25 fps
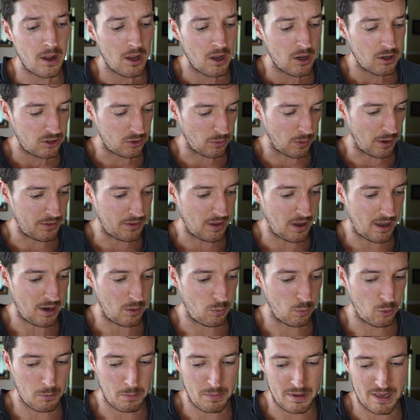So I thought it
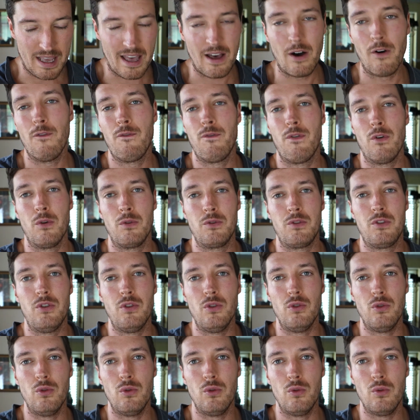would be helpful
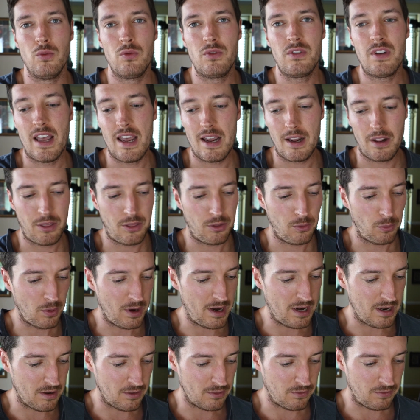to take
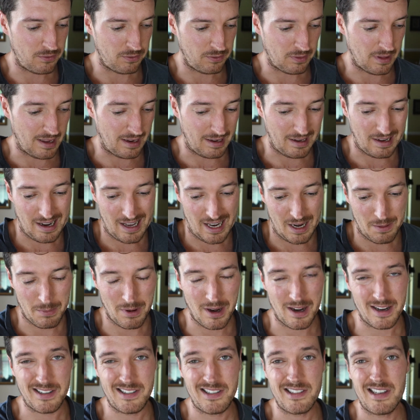three of like kind of
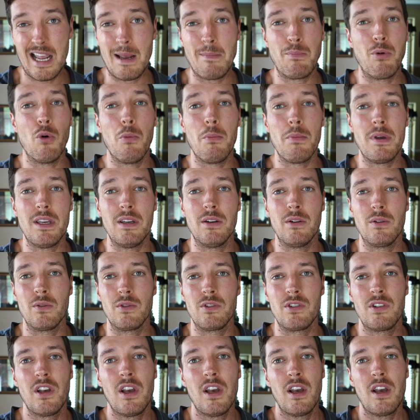my staple meals